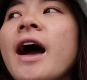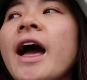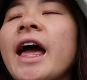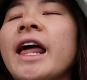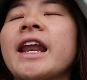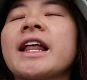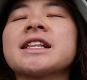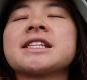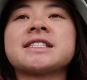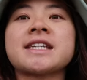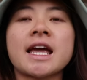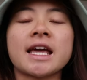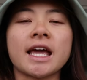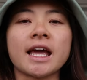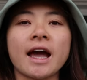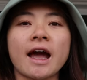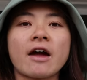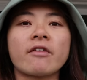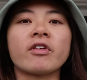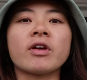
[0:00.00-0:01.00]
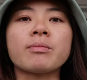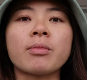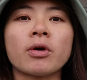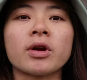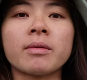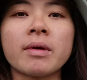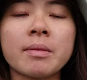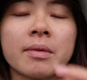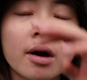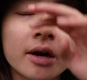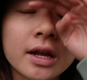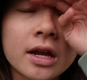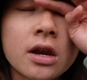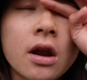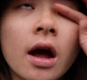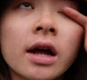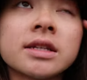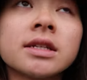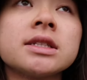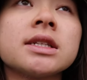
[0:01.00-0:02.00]
And it's taking every bone in my body
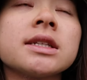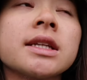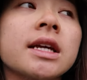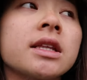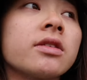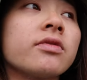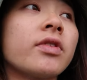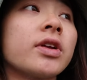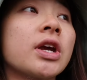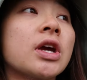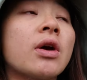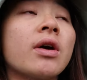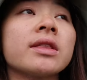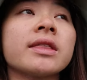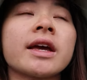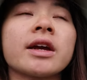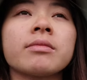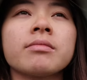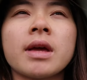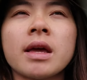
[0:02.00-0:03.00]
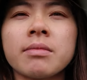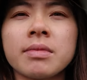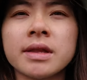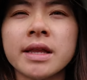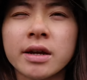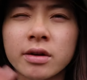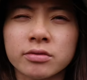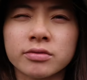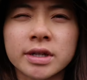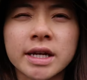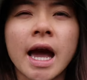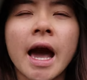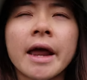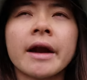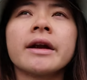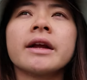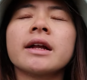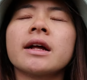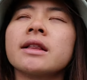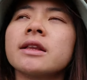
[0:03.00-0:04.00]
not to delete the video and like maybe like
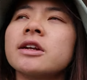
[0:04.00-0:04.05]
re-edit it a